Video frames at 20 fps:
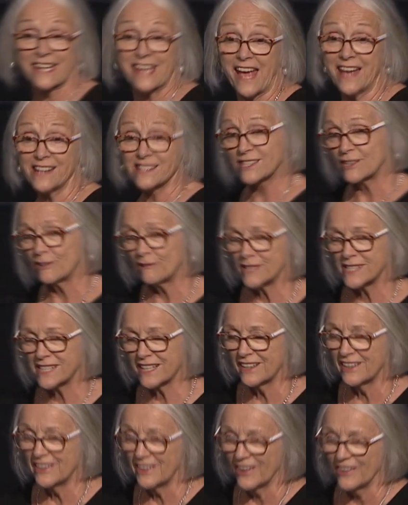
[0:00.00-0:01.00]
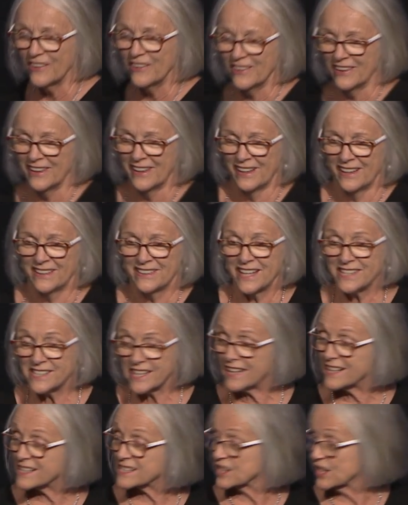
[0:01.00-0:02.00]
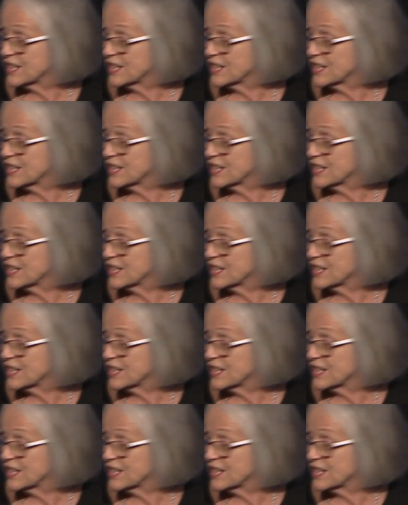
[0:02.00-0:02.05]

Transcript: yes or is it a no? They said it's a